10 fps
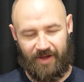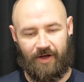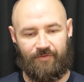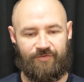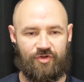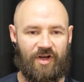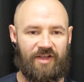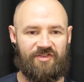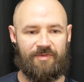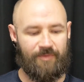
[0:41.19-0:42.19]
I've
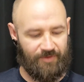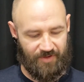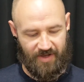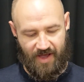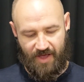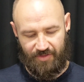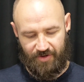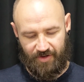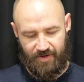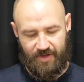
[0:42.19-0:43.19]
tried some of the
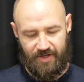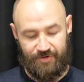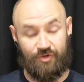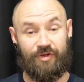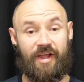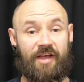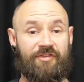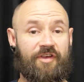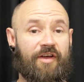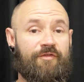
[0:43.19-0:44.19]
other Juliette Has A
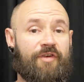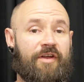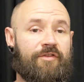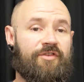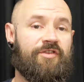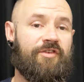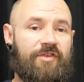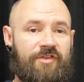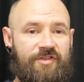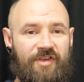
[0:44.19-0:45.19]
Gun
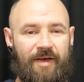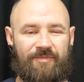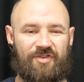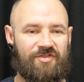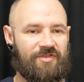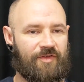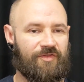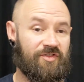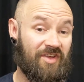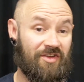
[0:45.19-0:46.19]
fragrances, just off
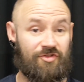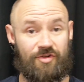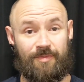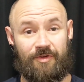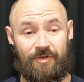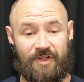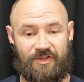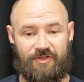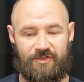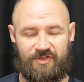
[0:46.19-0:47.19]
the scent strip and all
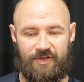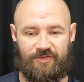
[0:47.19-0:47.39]
that sort of stuff.